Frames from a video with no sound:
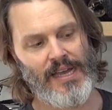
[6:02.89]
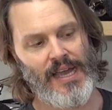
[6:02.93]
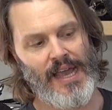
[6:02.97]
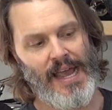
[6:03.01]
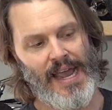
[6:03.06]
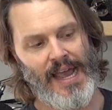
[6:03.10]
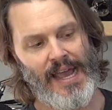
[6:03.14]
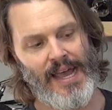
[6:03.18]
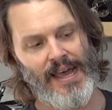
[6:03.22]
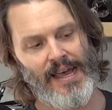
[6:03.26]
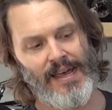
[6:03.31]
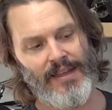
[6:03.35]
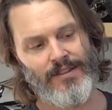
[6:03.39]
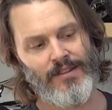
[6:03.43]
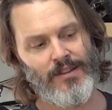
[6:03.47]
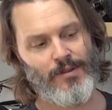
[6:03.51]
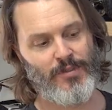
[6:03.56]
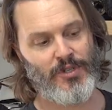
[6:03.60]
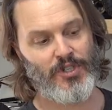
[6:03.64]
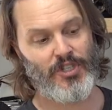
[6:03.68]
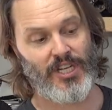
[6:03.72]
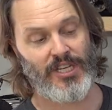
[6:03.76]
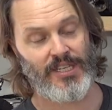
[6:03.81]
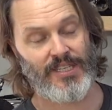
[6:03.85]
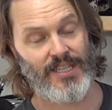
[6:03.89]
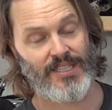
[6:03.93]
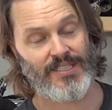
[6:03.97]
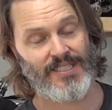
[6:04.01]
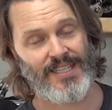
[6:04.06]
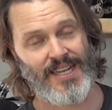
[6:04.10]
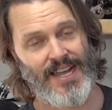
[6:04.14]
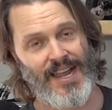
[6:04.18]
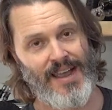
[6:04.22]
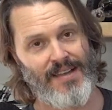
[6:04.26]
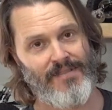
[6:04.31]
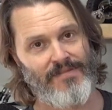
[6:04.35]
and the machine doesn't
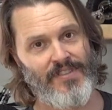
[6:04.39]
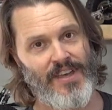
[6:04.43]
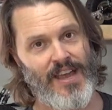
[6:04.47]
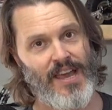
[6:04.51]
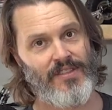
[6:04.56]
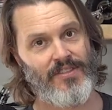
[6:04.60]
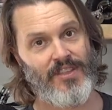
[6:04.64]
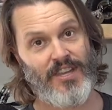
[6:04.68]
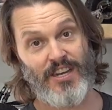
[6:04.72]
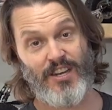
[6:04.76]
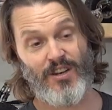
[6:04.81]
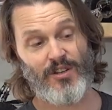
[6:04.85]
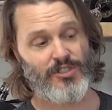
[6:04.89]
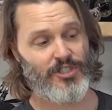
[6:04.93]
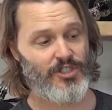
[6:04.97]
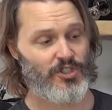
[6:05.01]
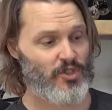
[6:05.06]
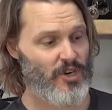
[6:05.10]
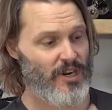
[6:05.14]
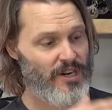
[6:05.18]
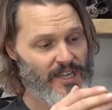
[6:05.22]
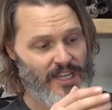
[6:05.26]
have that, then it'll just try to